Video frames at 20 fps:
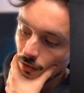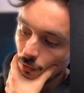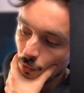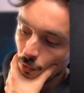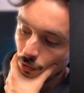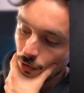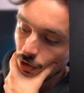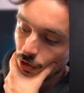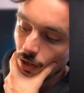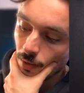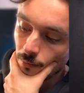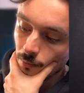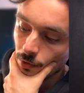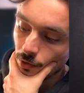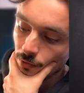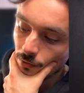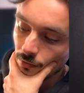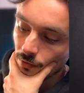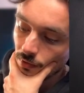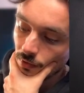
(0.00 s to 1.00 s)

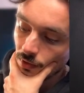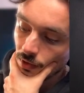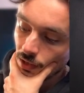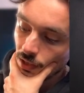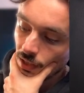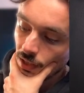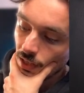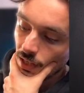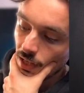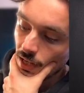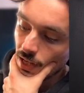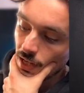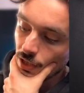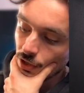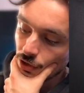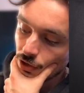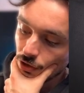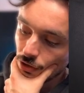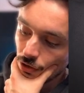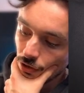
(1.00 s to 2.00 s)

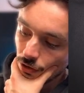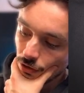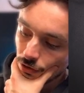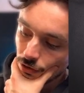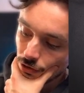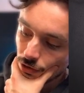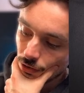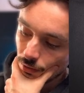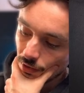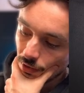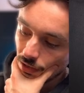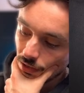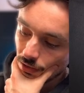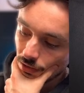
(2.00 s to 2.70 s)
autumnal-ish look to it.